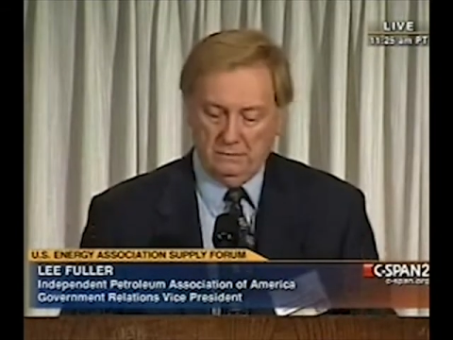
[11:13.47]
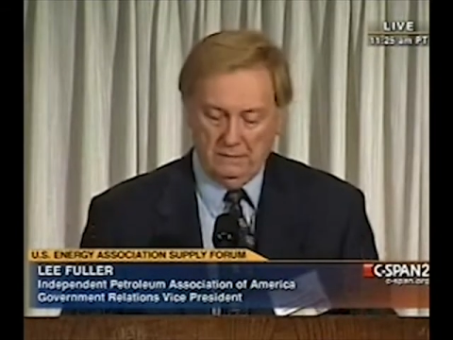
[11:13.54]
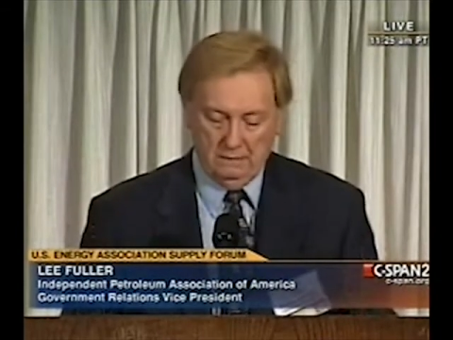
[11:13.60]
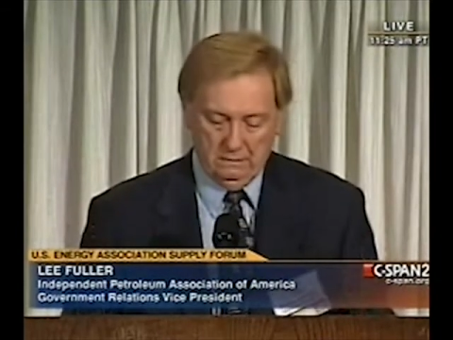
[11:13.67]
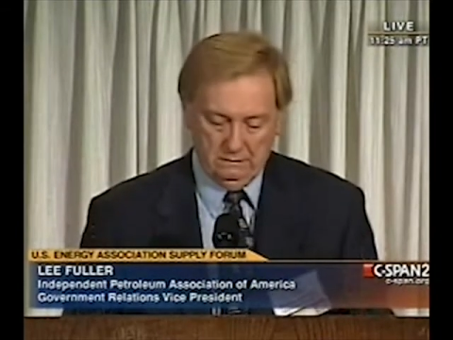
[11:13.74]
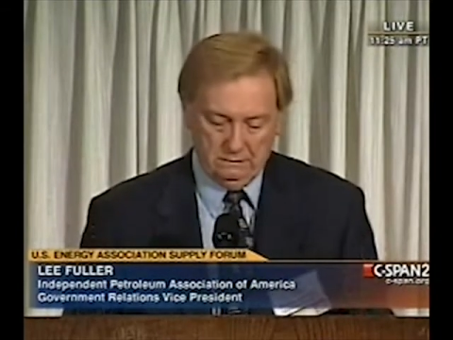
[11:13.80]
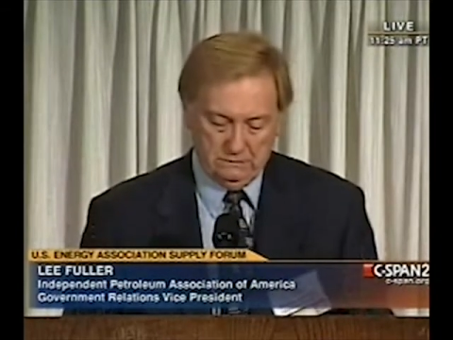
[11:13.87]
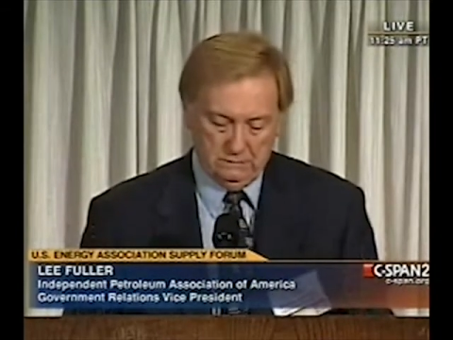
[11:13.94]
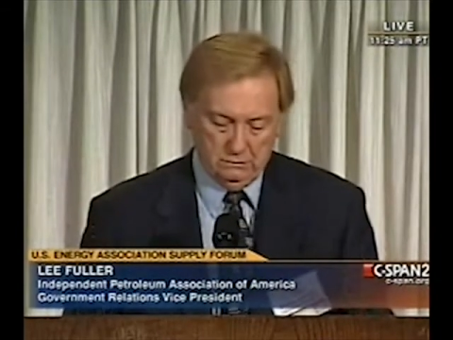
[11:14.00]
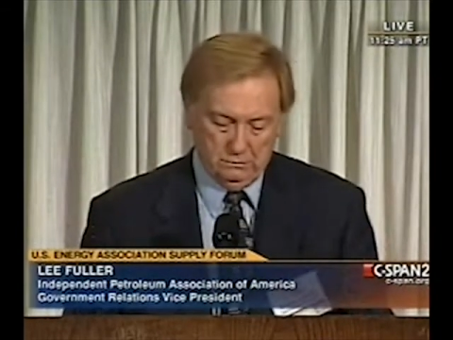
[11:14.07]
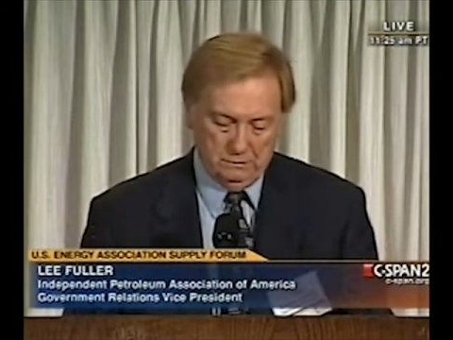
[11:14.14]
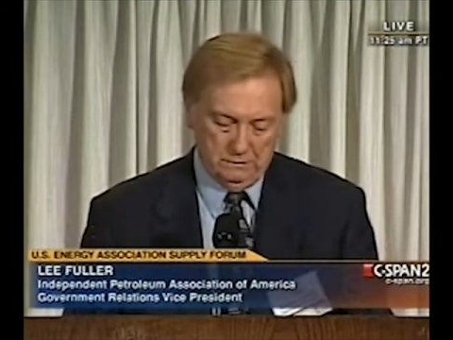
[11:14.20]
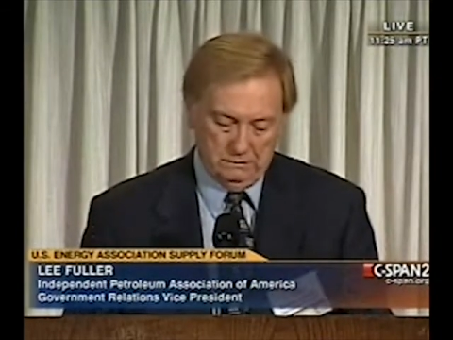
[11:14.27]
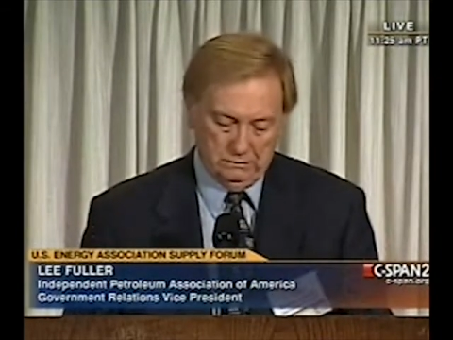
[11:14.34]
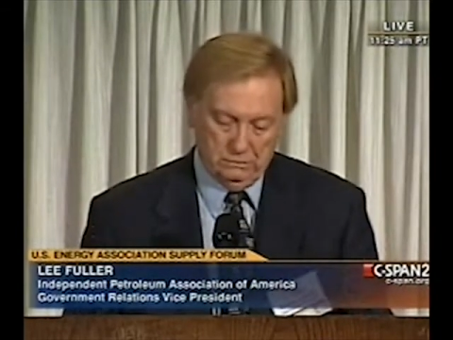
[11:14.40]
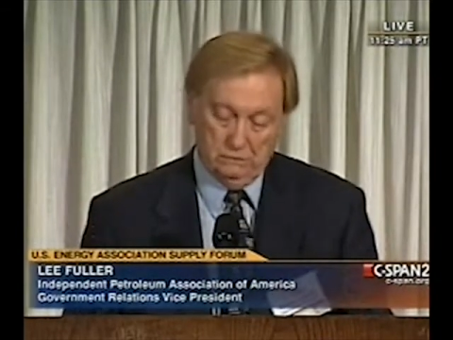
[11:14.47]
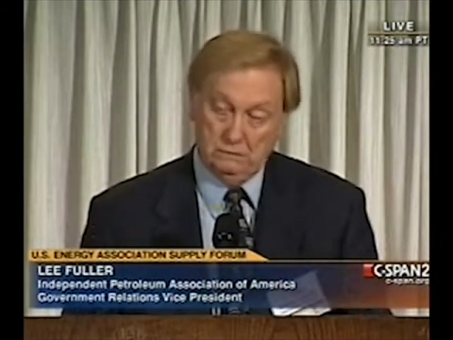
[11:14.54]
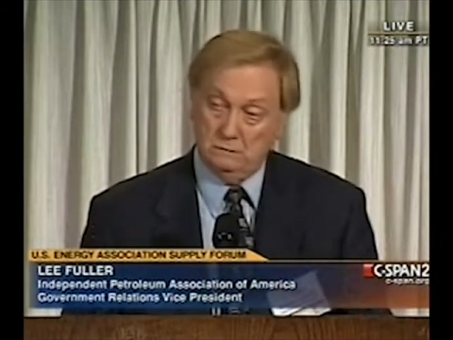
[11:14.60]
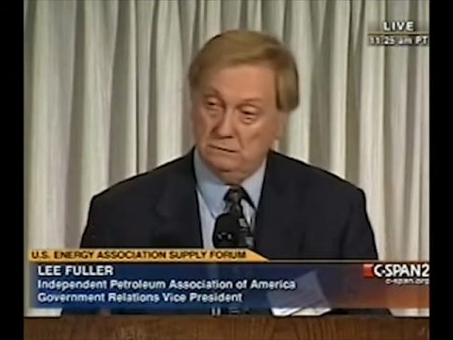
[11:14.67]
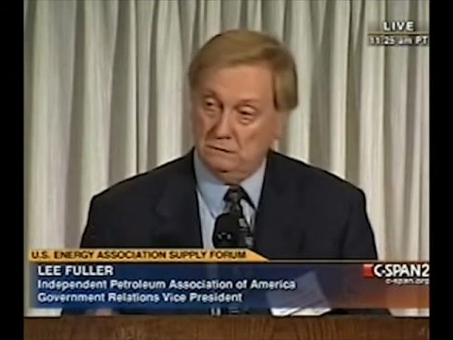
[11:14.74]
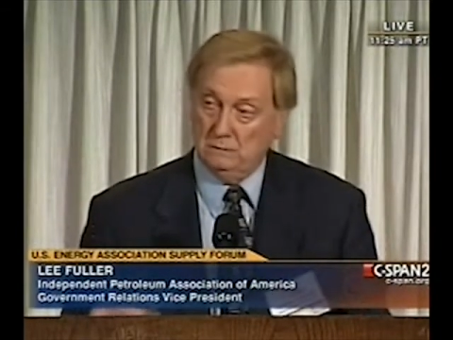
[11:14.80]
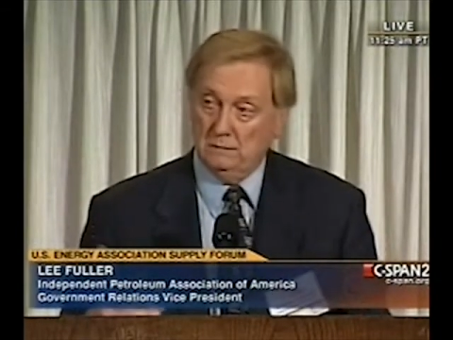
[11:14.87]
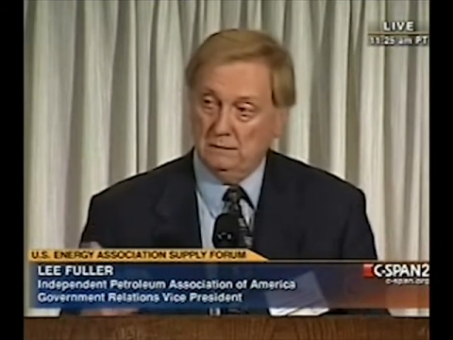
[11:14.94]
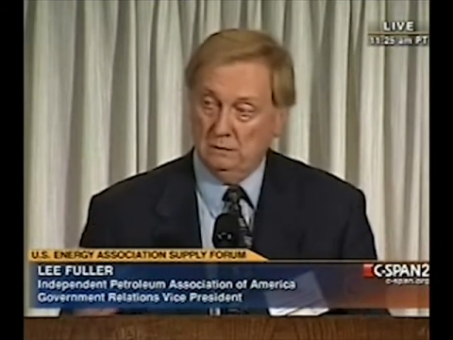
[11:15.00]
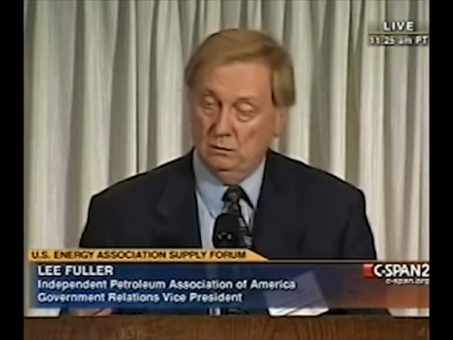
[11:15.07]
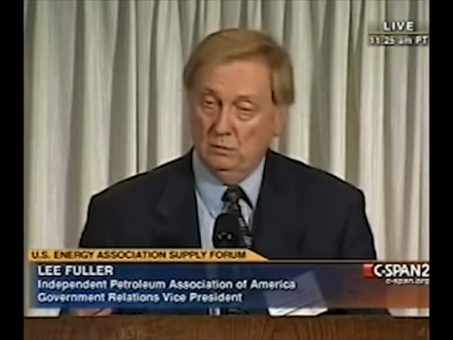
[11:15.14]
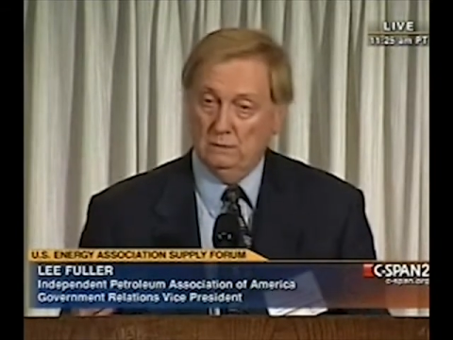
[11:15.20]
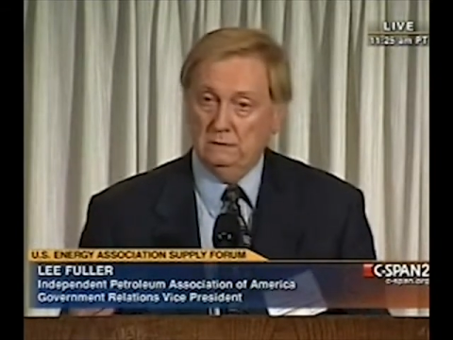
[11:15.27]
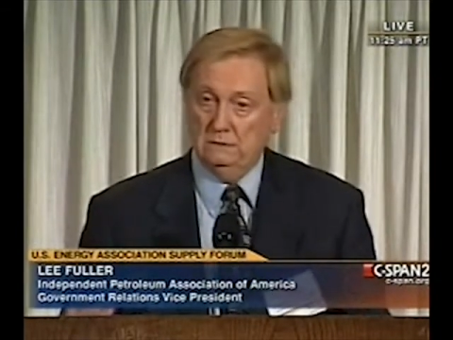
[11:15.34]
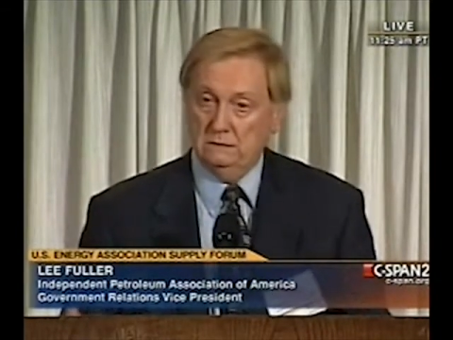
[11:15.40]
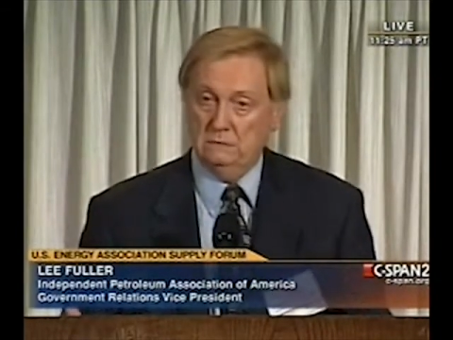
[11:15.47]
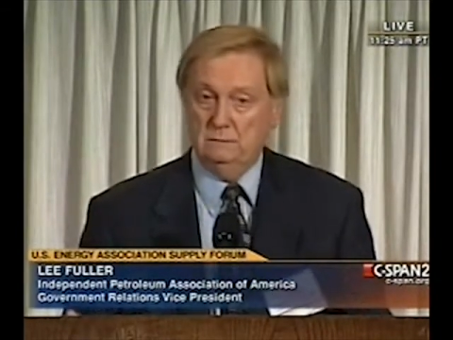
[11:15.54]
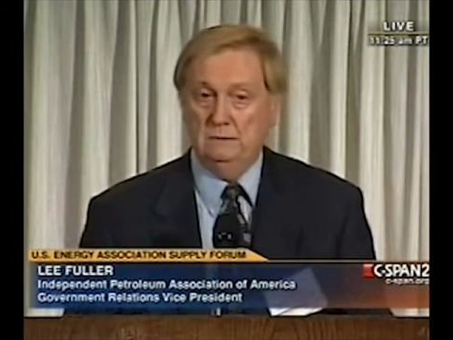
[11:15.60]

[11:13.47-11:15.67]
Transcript: balance as we make judgments about what needs